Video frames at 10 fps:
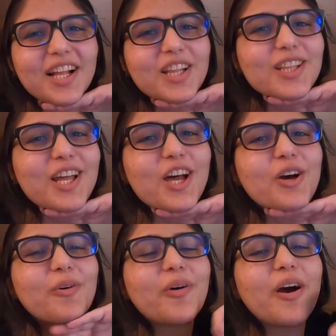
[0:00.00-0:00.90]

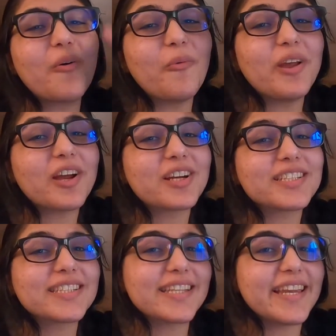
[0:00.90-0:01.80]
Hello, we
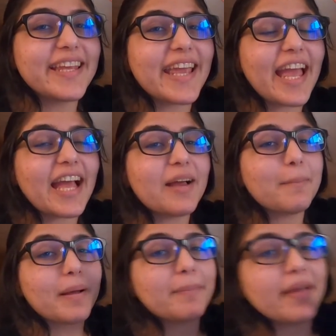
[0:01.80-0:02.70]
are sitting at my